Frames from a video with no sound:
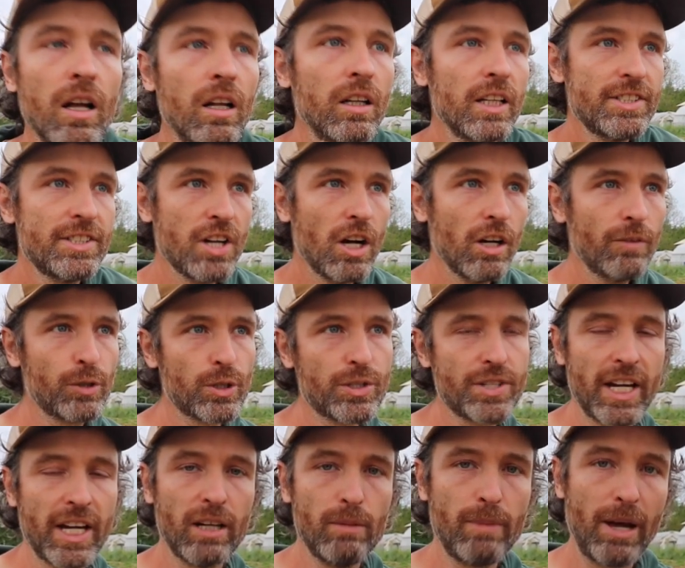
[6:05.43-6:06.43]
Let's talk for a
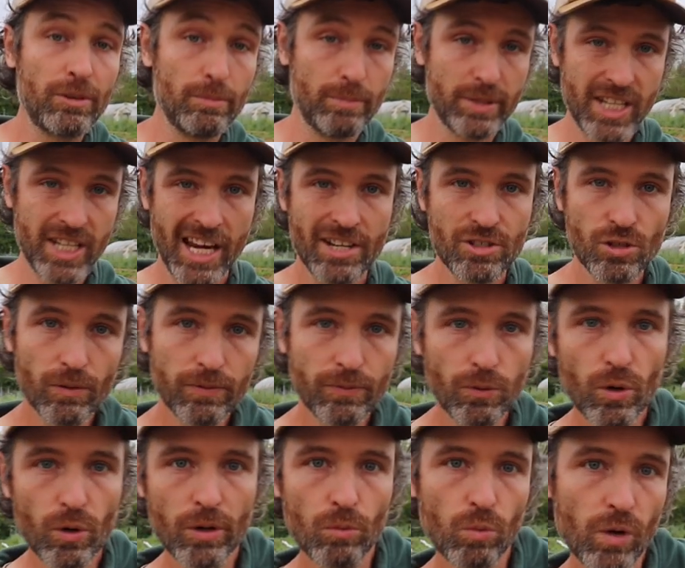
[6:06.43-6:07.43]
second about the potential
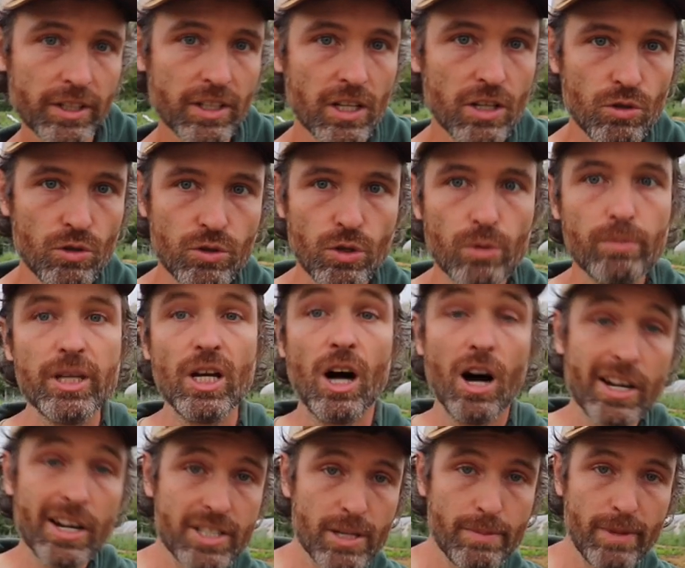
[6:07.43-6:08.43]
for it. What can you do
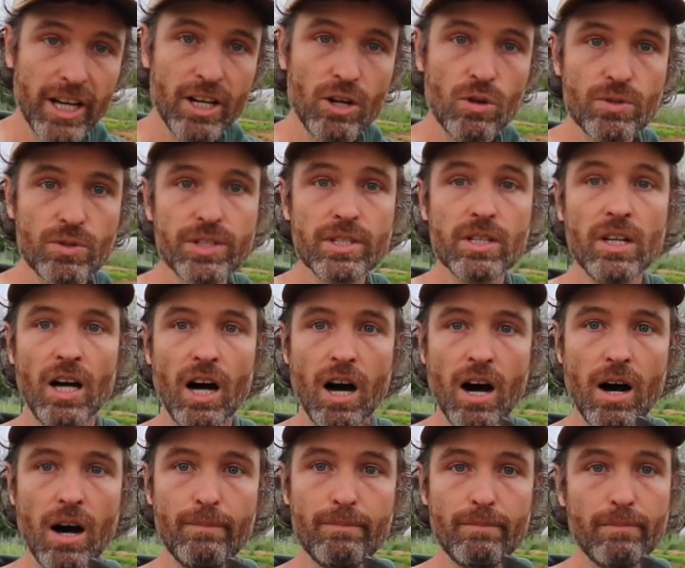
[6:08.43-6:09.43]
beyond tomatoes?
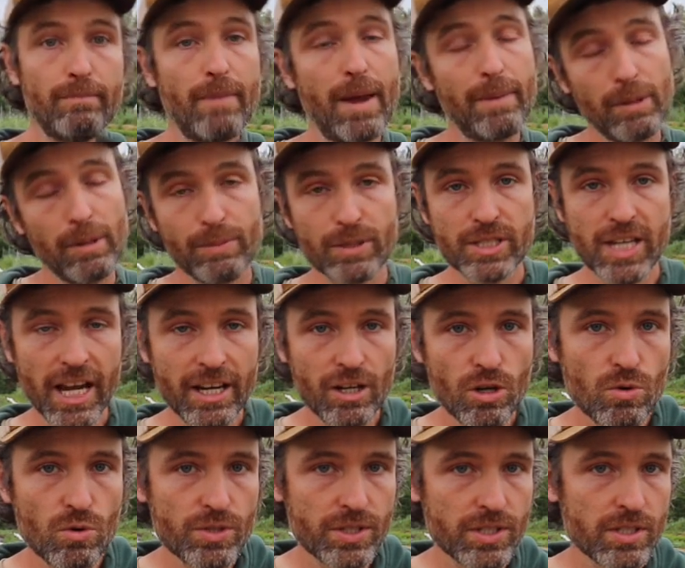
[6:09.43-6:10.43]
Um, maybe
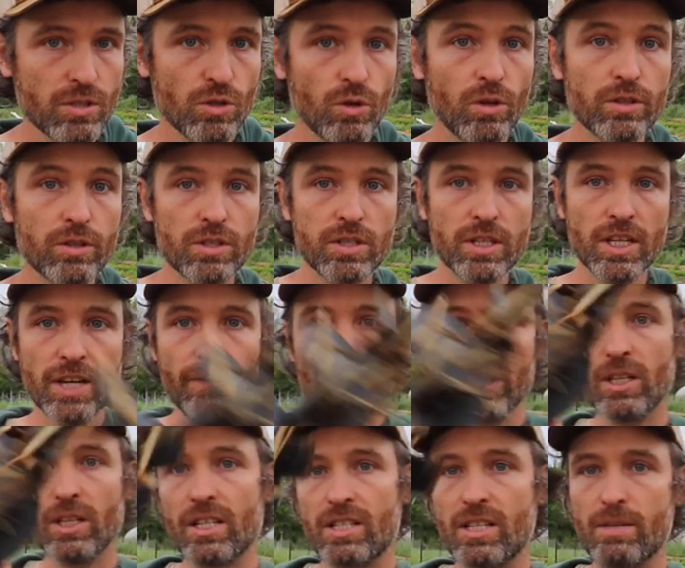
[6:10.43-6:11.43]
potatoes. You could
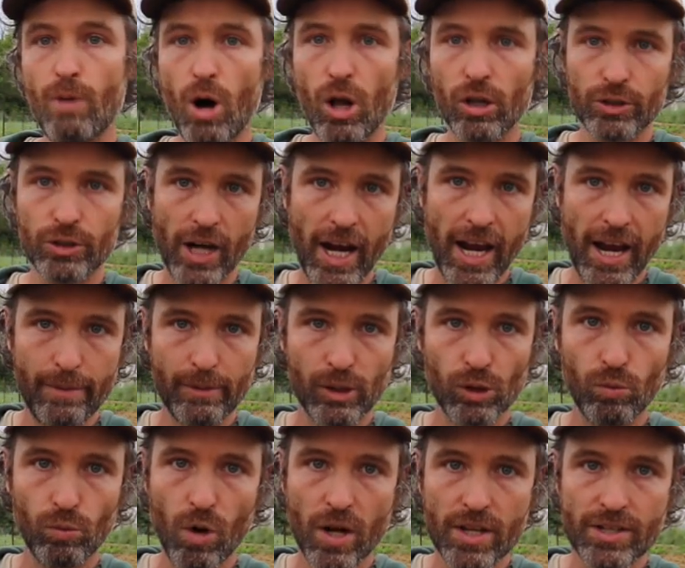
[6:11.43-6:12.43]
even get smaller
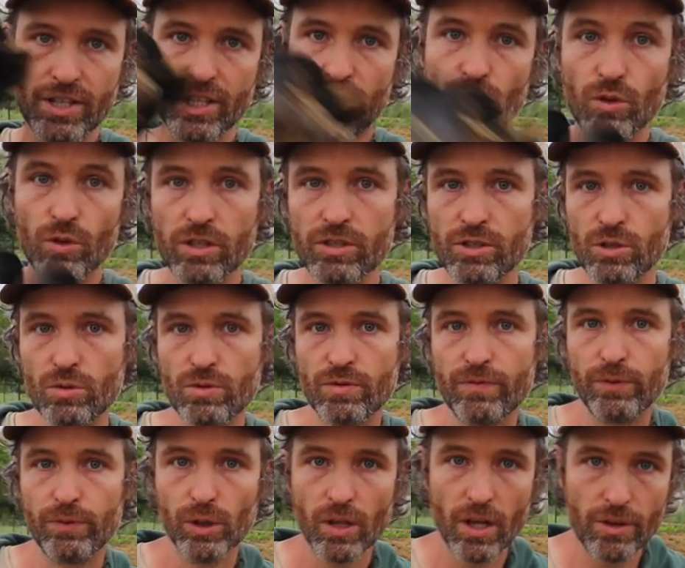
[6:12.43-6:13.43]
diameter ones that you could use
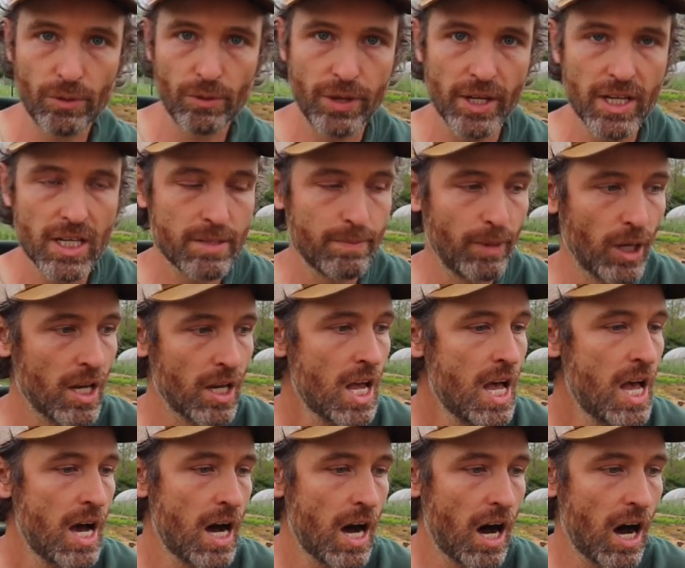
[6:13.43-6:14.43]
for other things, but
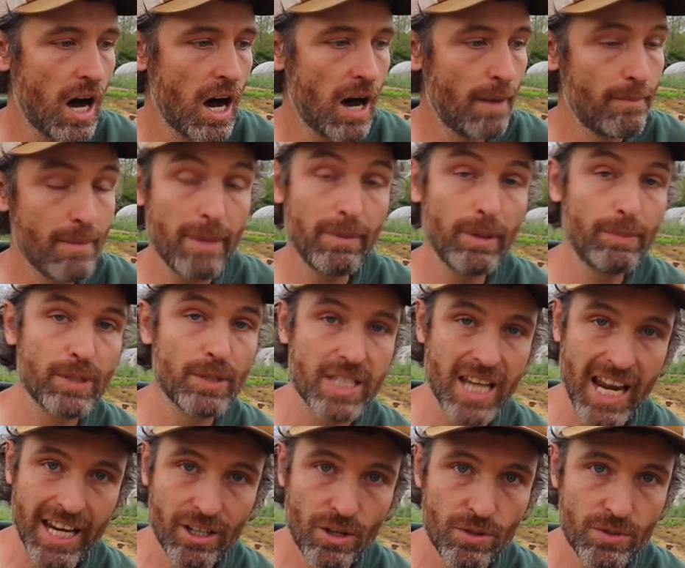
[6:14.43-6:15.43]
uh, maybe
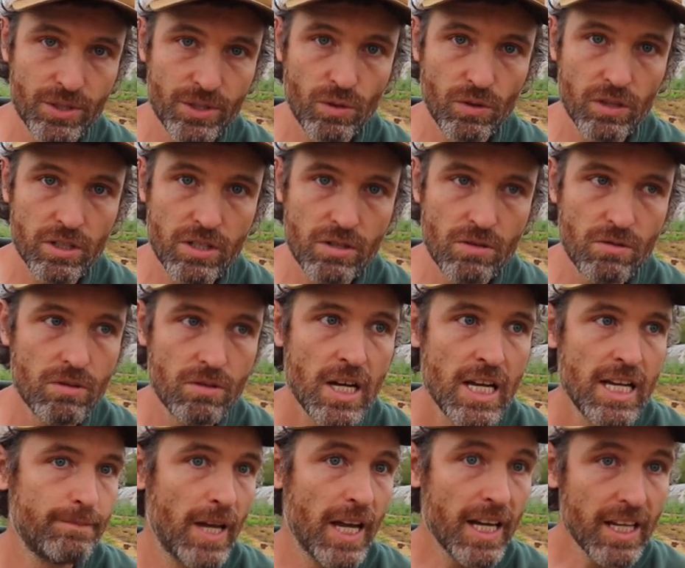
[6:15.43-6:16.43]
potatoes you could do.
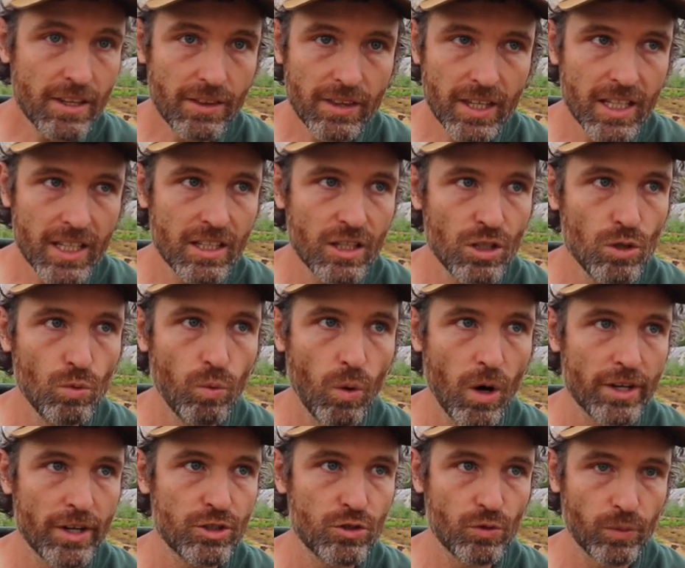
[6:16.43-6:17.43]
Anything that you
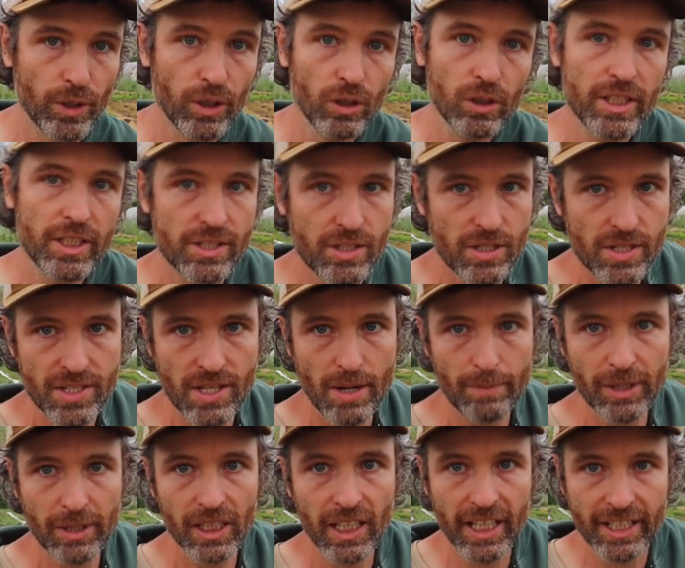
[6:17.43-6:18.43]
want to drill into
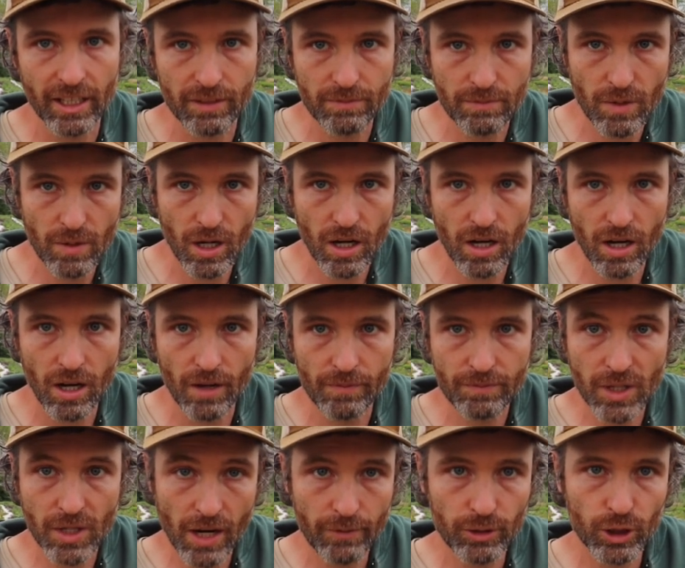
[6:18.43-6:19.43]
something like a, a
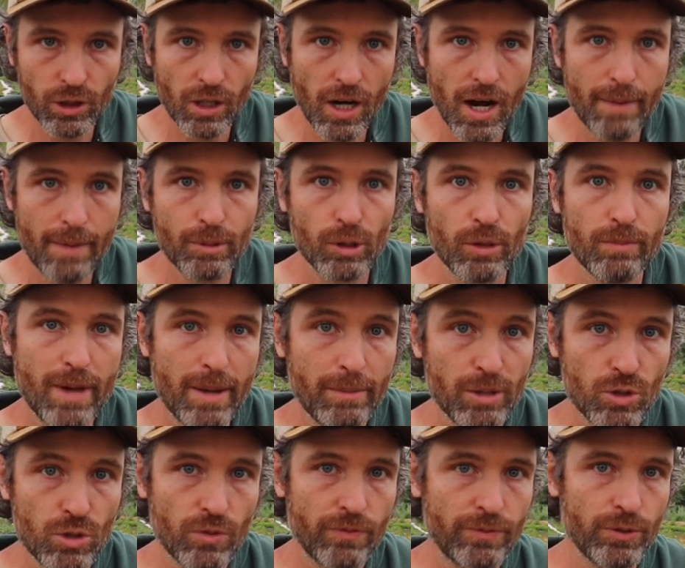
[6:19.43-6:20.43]
cover crop, or
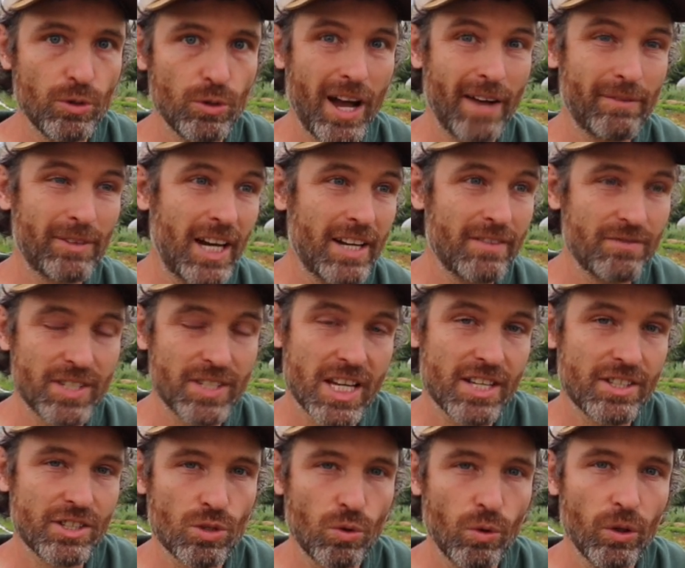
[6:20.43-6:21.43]
maybe you, if you have kind of
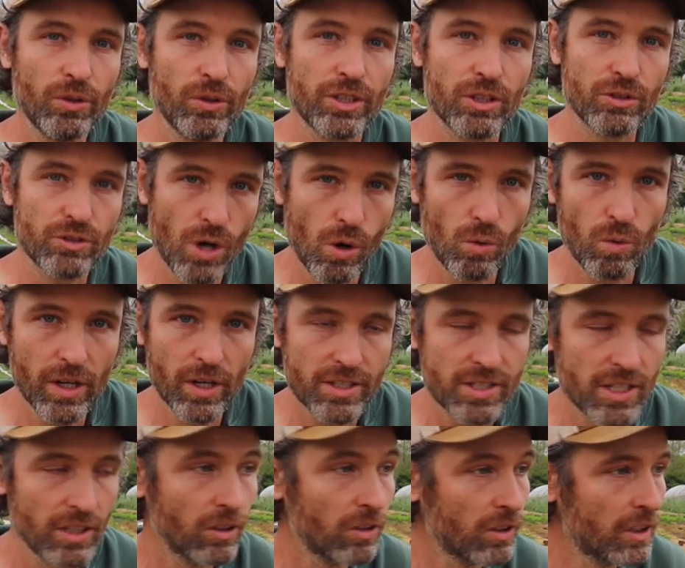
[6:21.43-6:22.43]
dense soil that you don't want
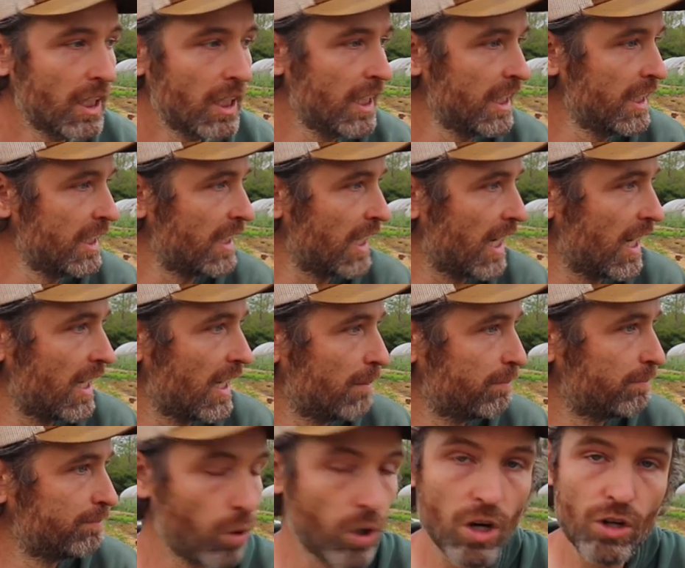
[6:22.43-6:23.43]
to till.
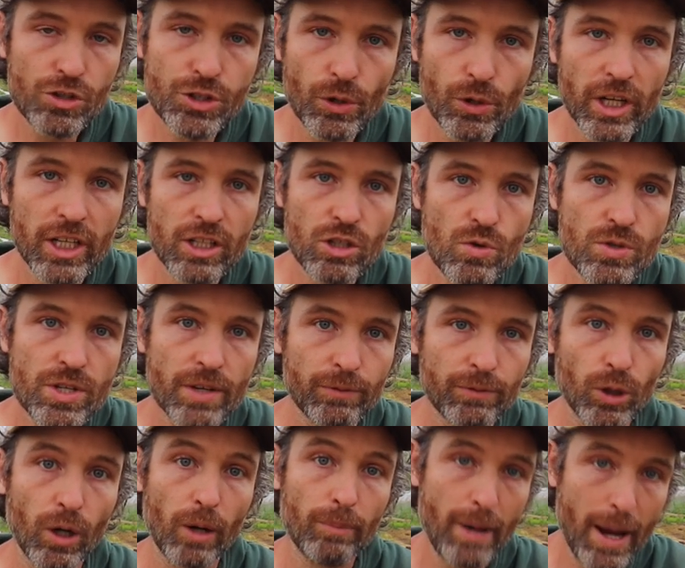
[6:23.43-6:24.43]
Um, we're also going to use it
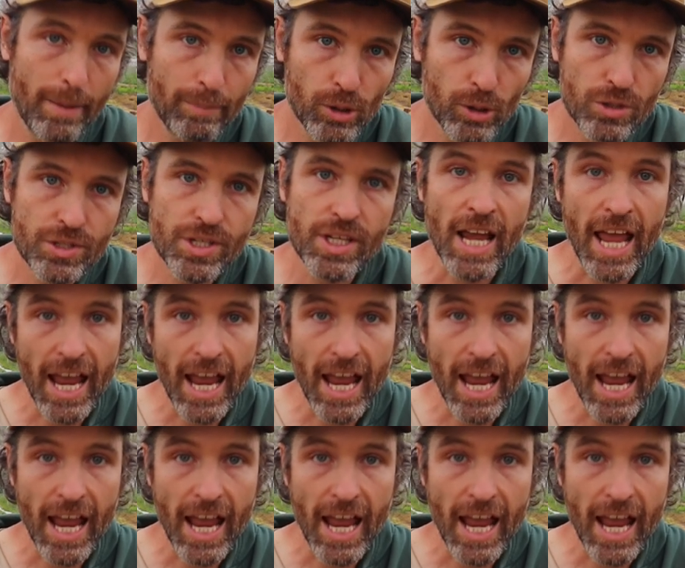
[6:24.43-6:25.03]
for our peppers and